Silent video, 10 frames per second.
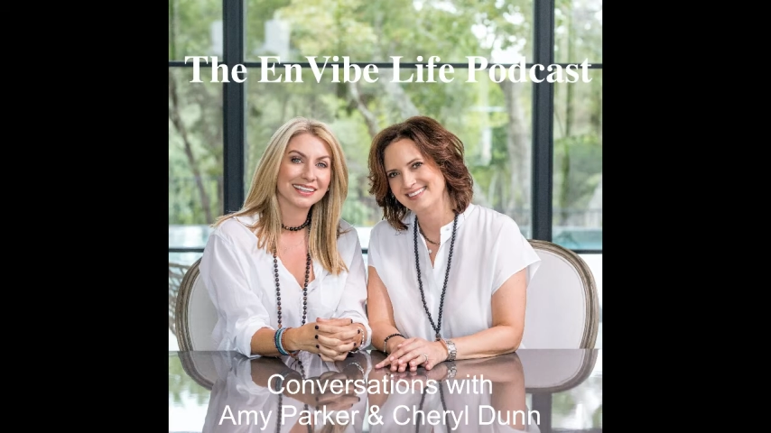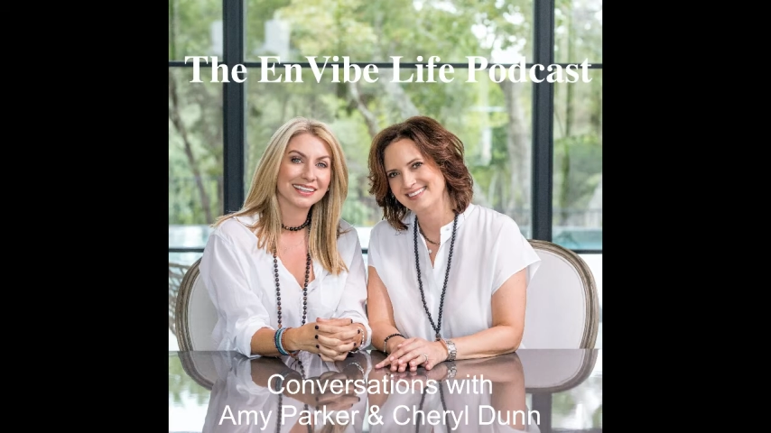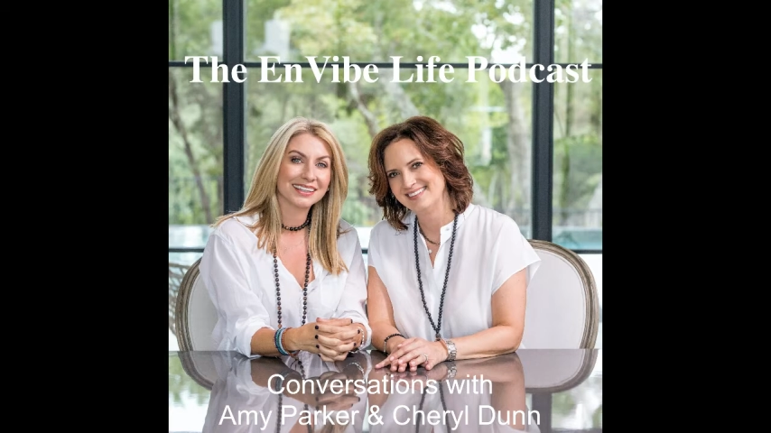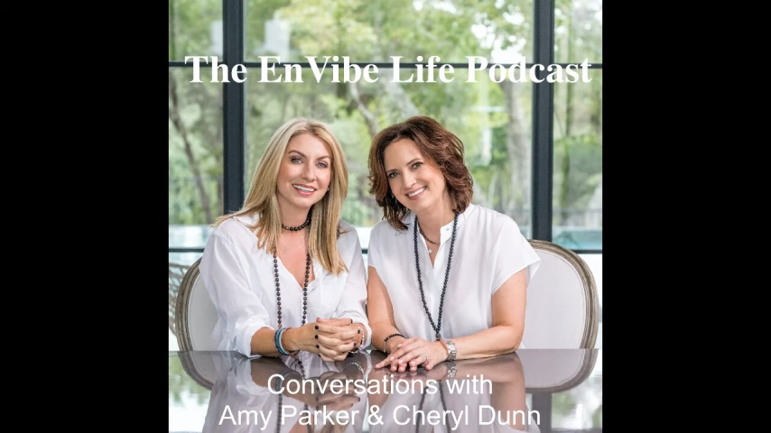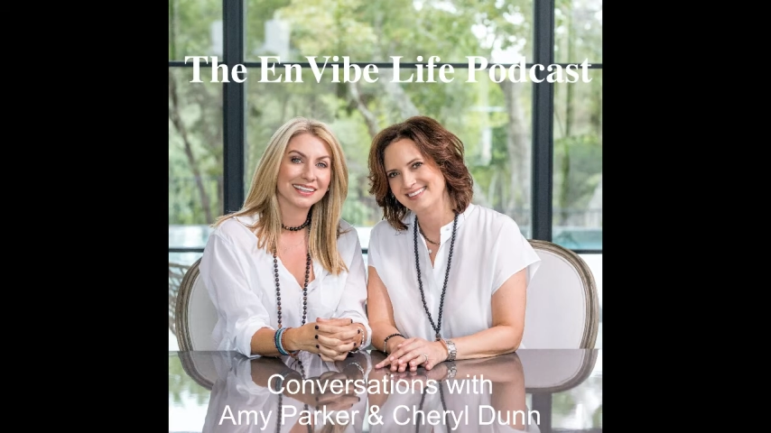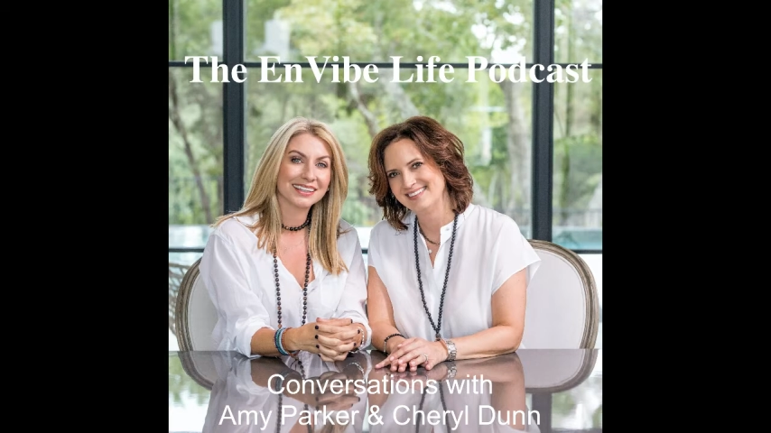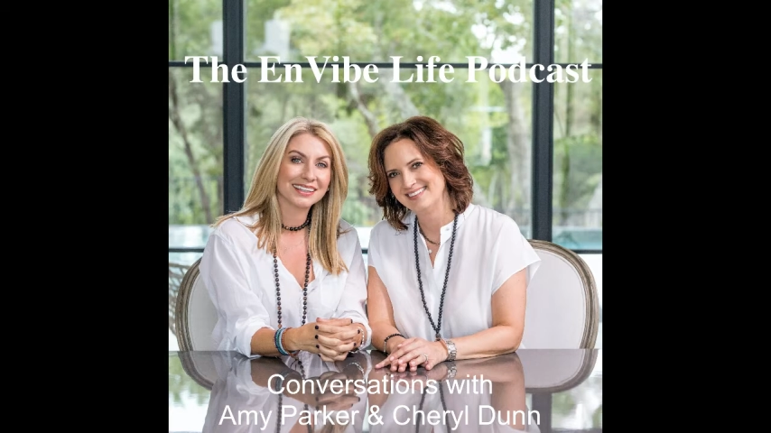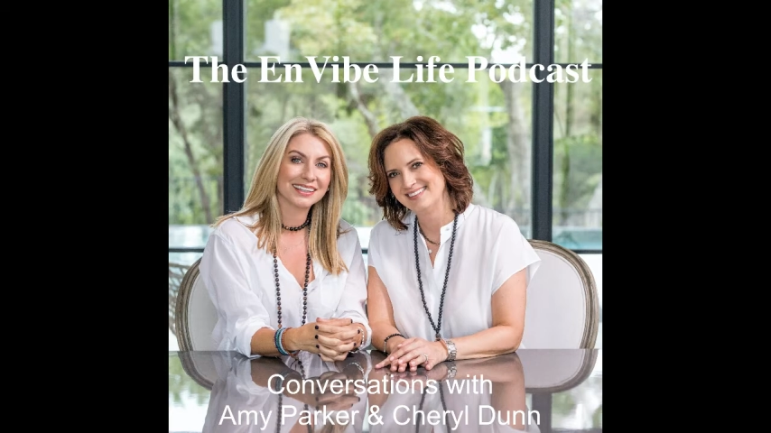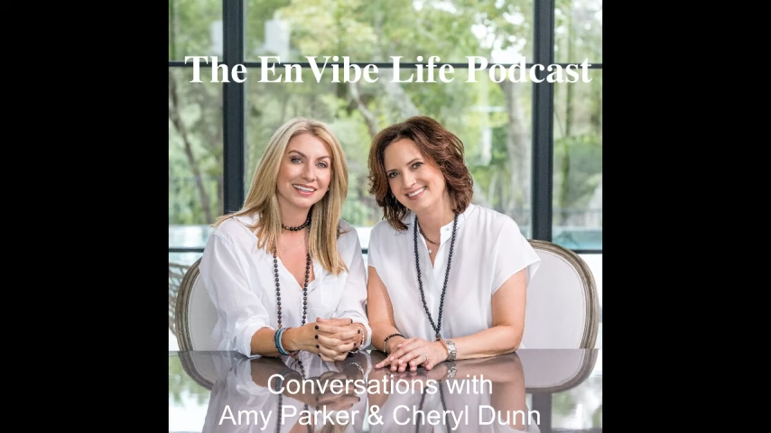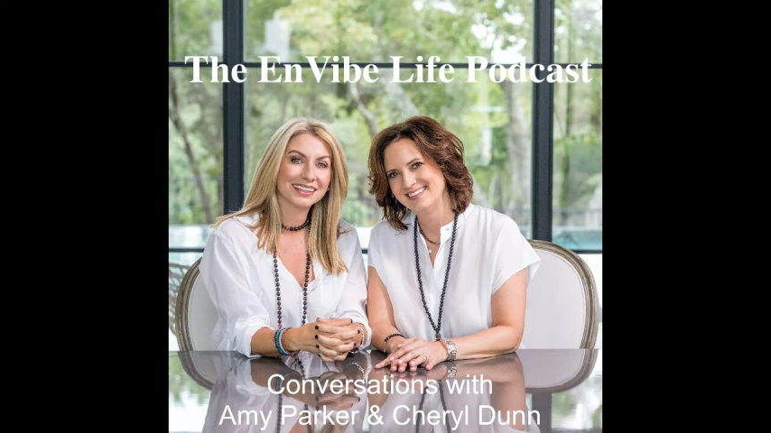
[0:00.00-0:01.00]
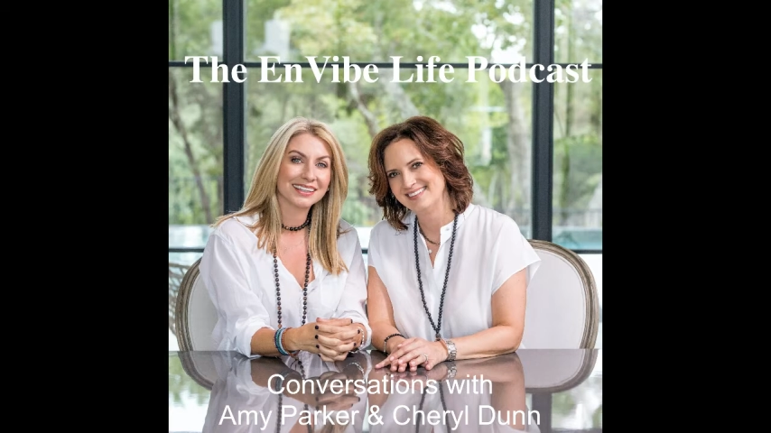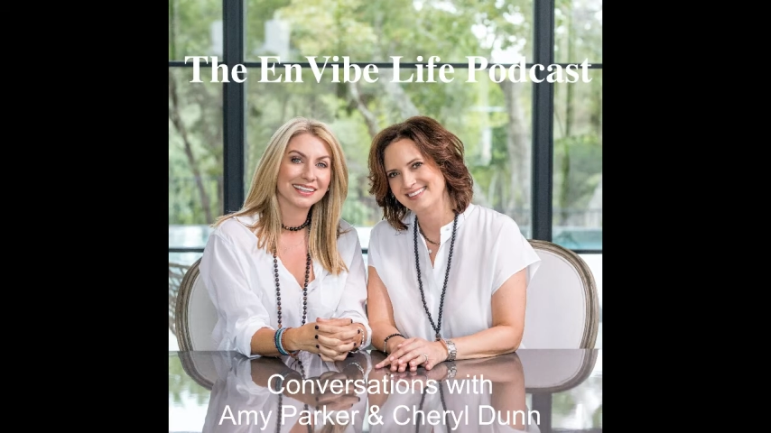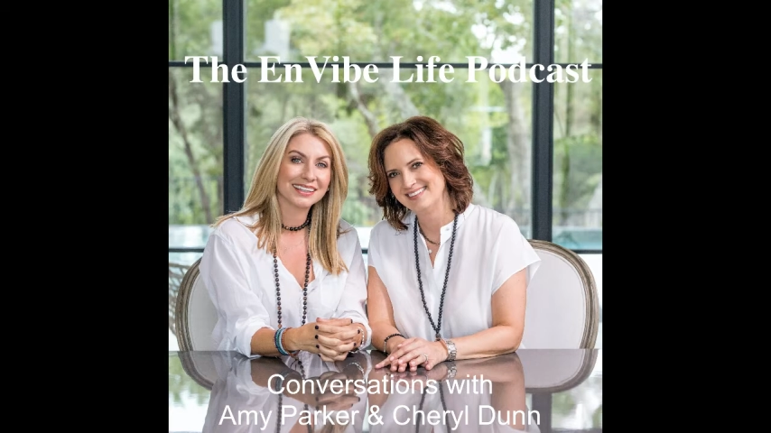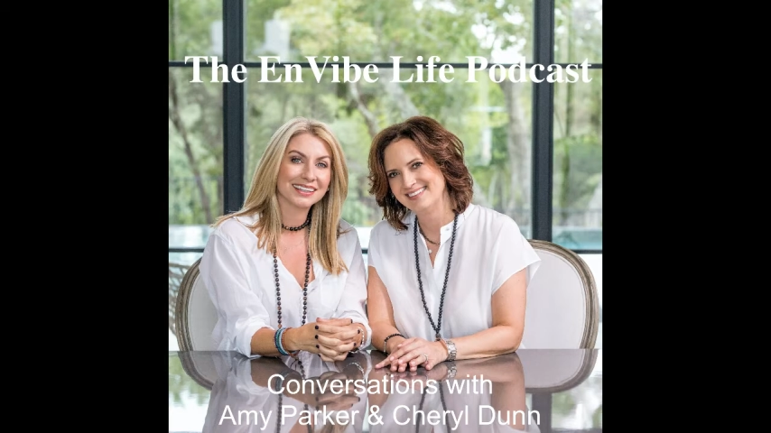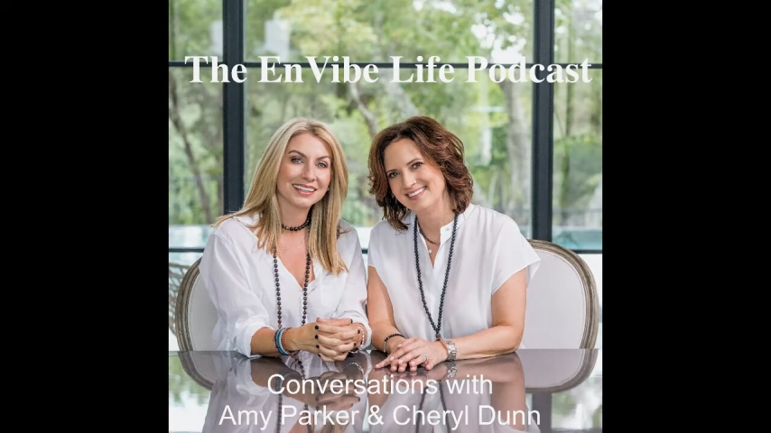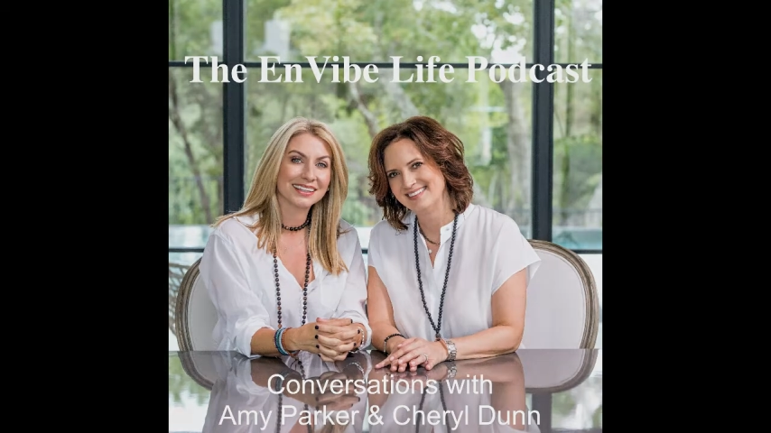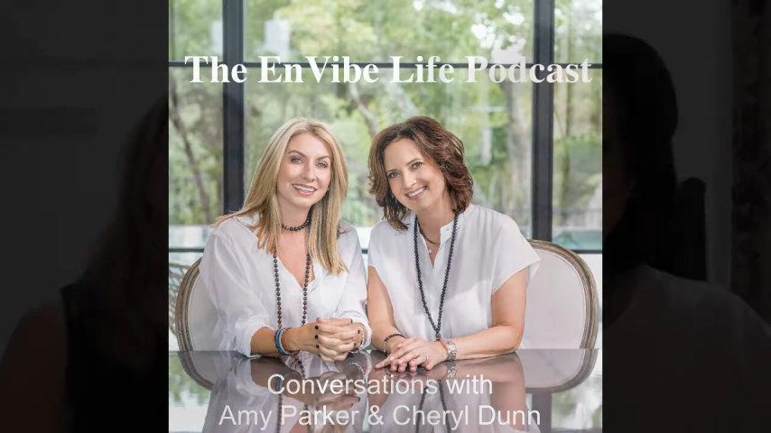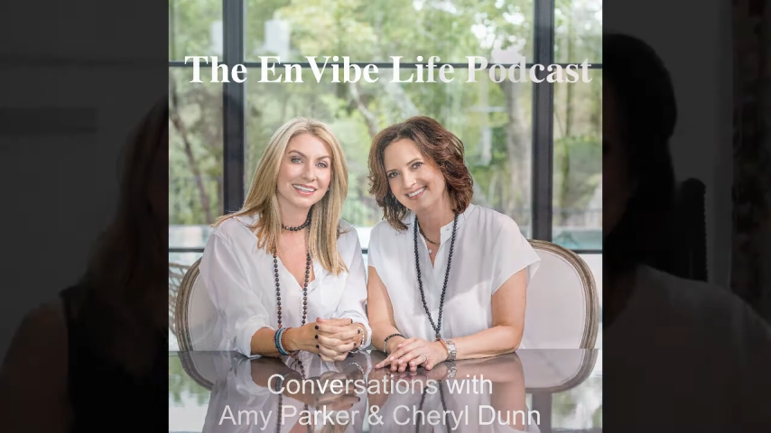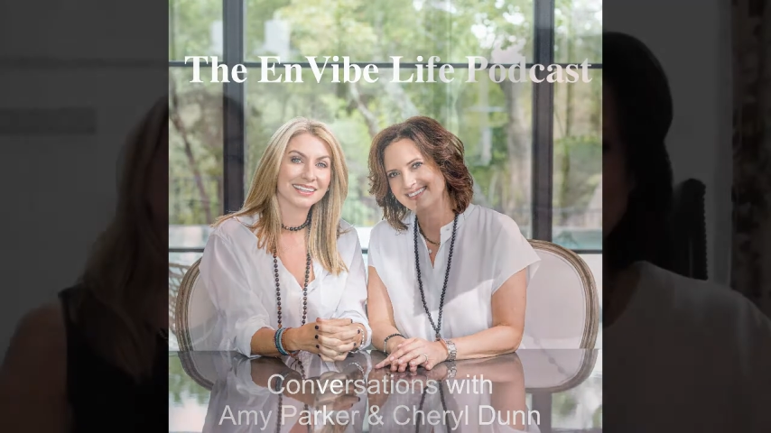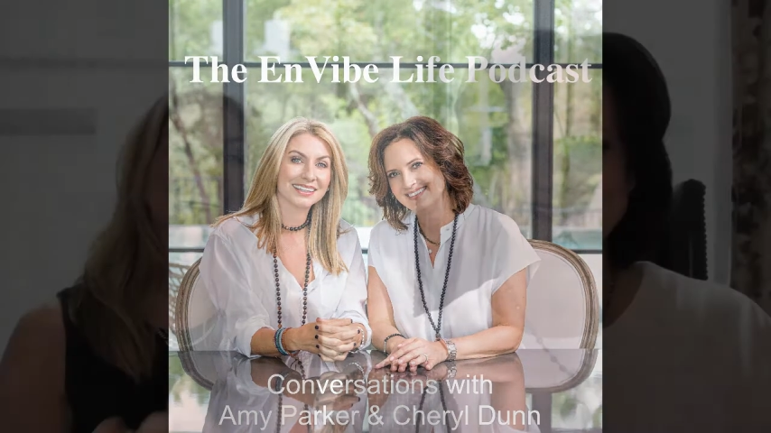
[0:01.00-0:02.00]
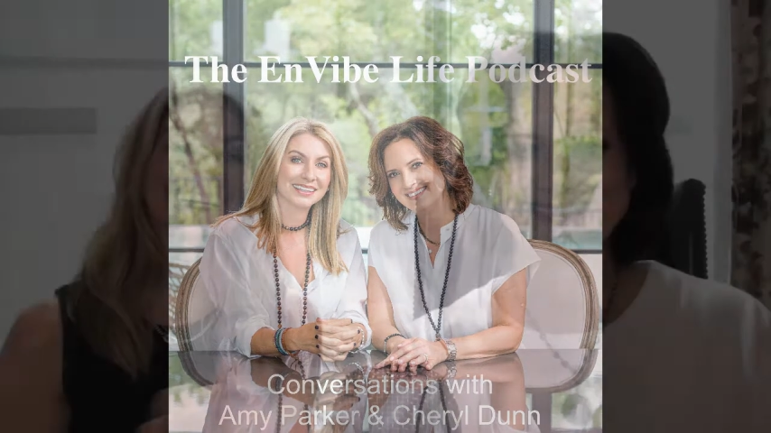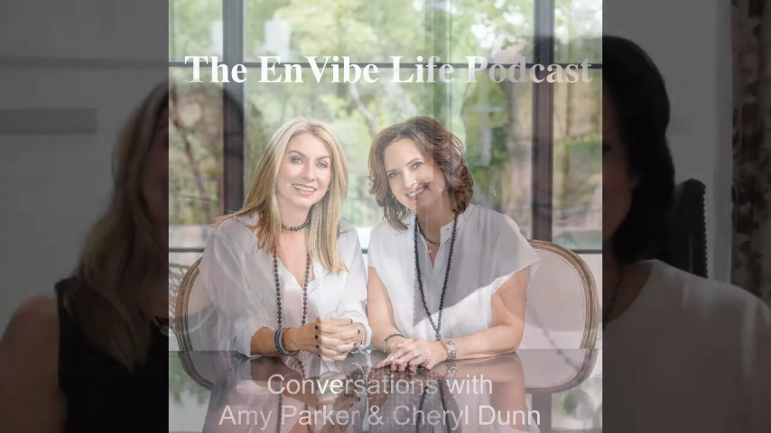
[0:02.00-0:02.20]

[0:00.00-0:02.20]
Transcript: Nobody speaks.